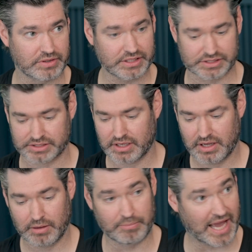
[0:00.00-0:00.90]
this
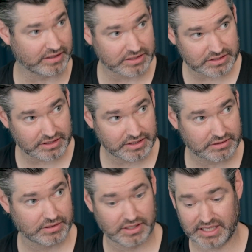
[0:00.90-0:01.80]
painlessly,
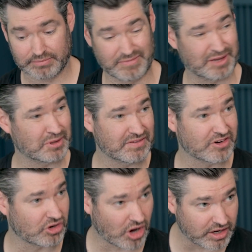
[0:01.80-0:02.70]
maybe
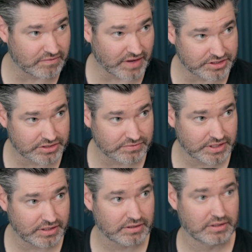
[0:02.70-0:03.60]
even
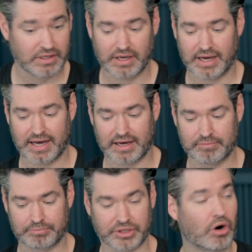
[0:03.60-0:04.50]
non-invasively,
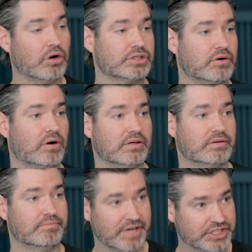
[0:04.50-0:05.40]
but also
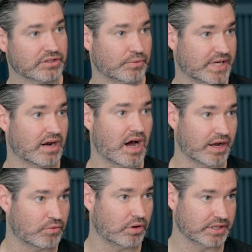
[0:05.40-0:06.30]
make sure that we get a high
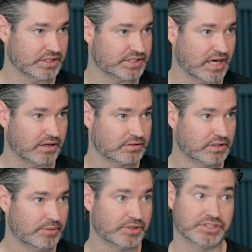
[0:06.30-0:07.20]
quality cell.
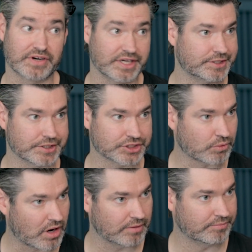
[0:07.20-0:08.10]
Because it's very easy to
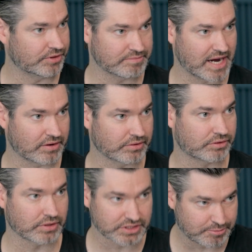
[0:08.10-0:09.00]
swab your mouth
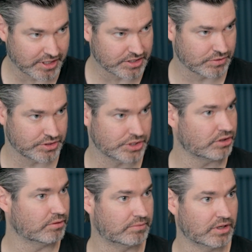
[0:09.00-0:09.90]
or to spit into a
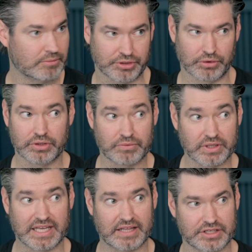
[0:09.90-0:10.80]
tube, but you only
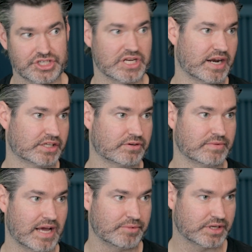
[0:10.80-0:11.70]
really get the genetics from
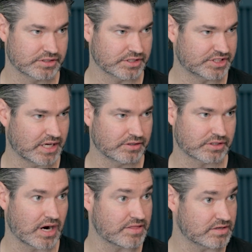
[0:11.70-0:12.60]
that because the cells
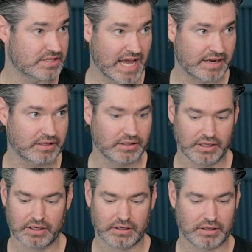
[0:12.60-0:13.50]
are either dead,
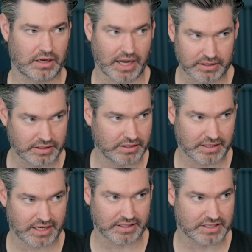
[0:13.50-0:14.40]
highly
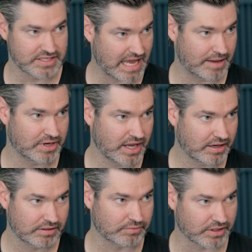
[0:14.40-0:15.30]

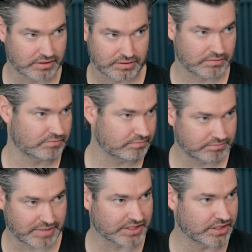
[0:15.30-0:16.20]
contaminated with
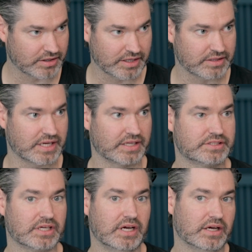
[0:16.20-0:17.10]
bacteria and
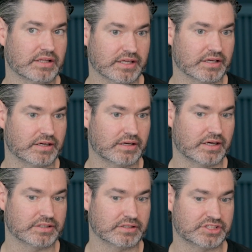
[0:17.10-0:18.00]
things. Like
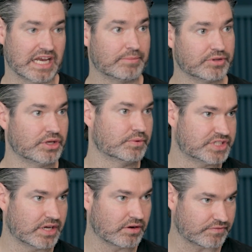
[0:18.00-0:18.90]
a sample that you would
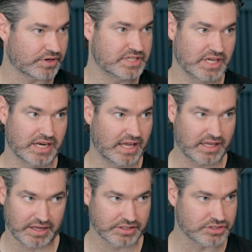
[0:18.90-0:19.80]
send off for a DNA
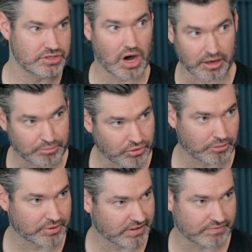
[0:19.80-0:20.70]
kit is not
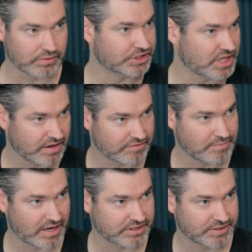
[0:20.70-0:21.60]
appropriate for regenerative
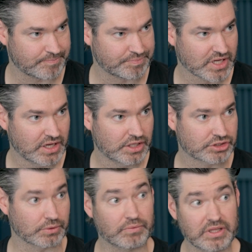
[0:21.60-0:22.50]
medicine.
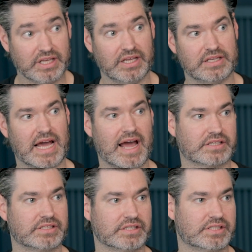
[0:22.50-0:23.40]
So we really need to
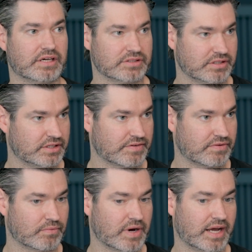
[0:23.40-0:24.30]
access cells in a
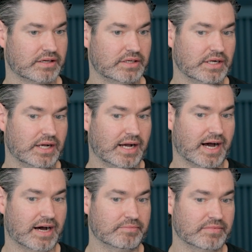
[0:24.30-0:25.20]
different way.
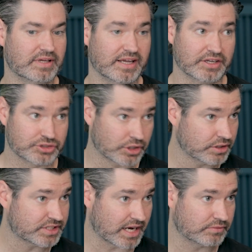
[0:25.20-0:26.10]
And it
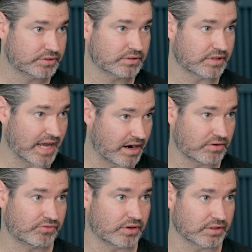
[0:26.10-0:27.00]
turns out the hair
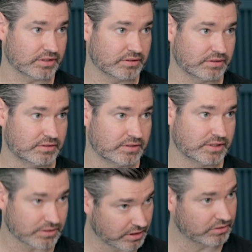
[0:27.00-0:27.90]
follicle
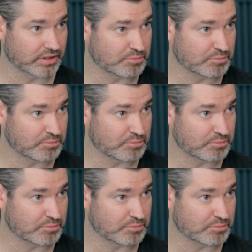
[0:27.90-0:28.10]
is literally